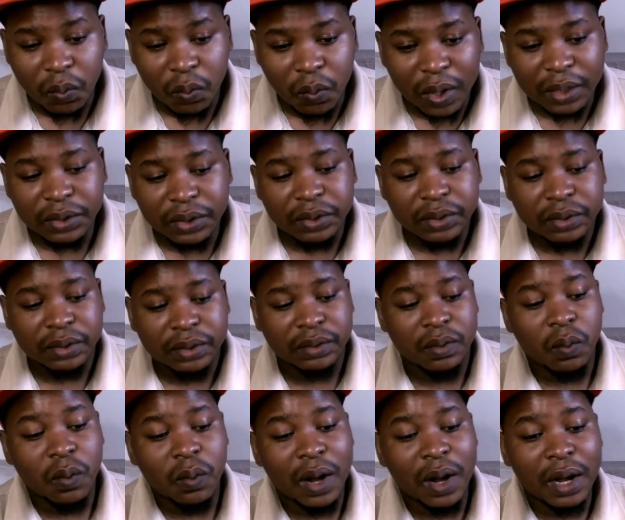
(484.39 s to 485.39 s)

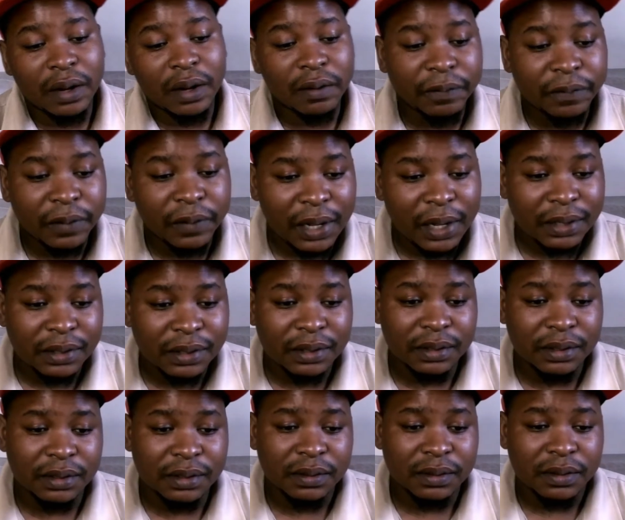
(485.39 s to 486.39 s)
once one of
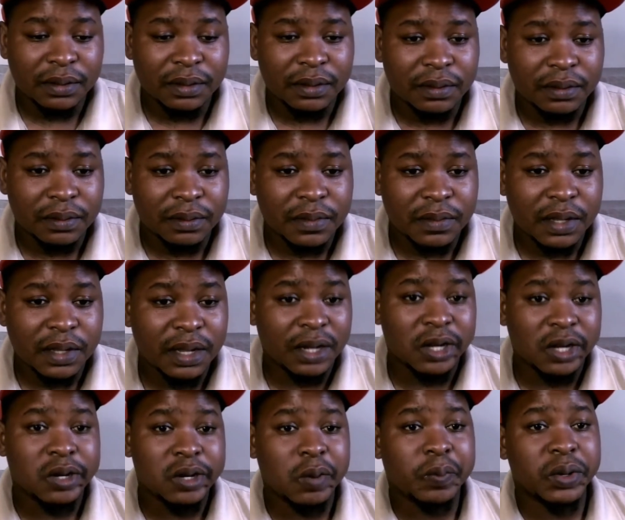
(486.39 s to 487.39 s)
us
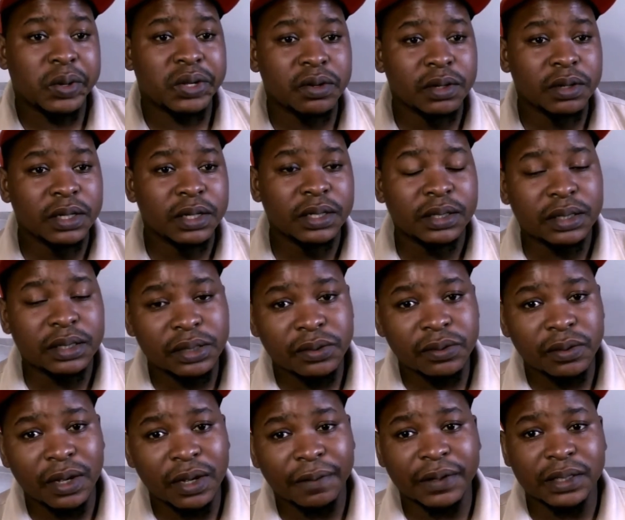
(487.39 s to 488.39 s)
had an opportunity
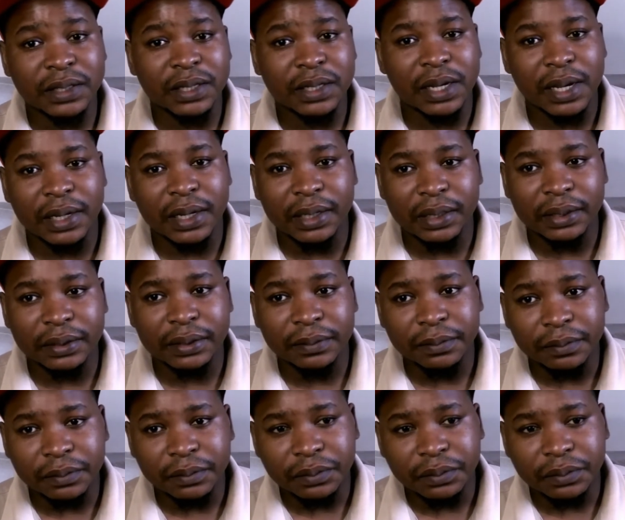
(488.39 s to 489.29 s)
to have a tender,